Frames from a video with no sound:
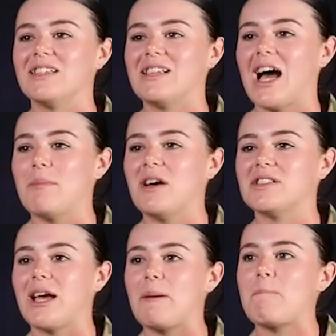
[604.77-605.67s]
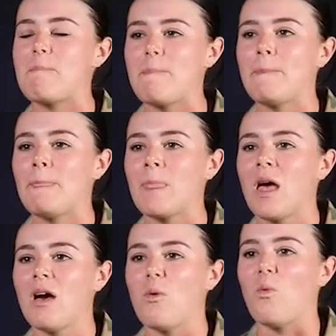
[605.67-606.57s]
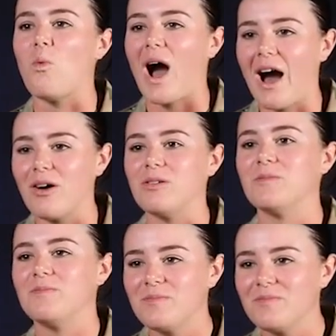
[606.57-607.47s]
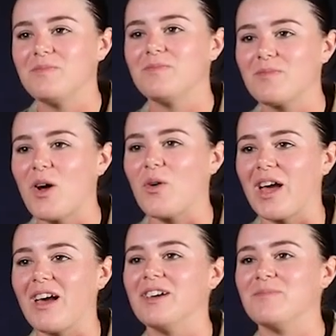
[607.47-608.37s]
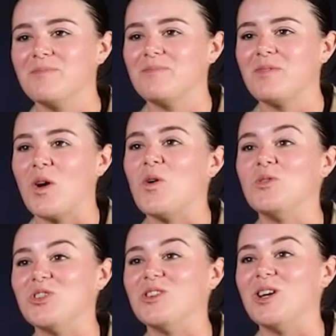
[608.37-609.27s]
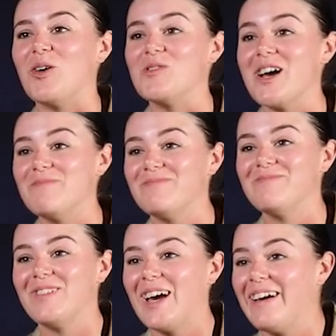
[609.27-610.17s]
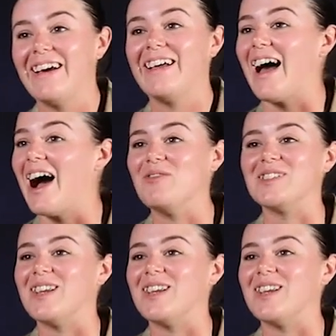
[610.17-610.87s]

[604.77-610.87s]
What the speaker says: at the time. I was like, wow. Okay. Who's your EO rep? I